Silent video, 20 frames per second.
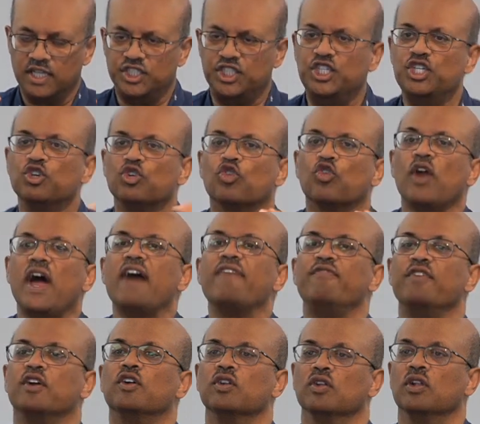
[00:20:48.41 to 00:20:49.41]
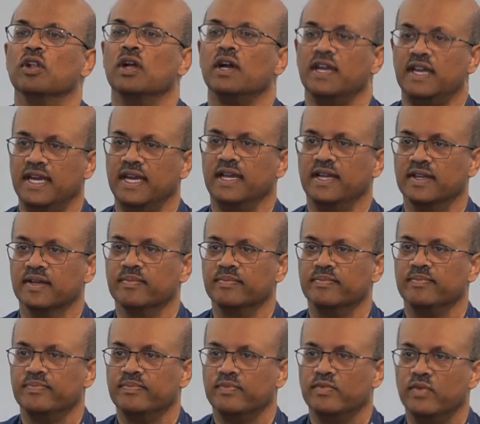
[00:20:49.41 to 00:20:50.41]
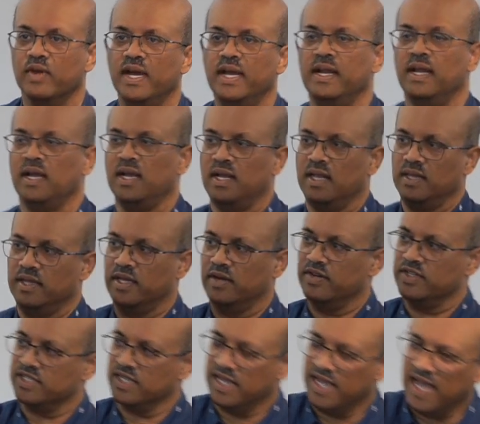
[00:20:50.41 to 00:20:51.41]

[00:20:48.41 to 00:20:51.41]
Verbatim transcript: a geographical kingdom, right? There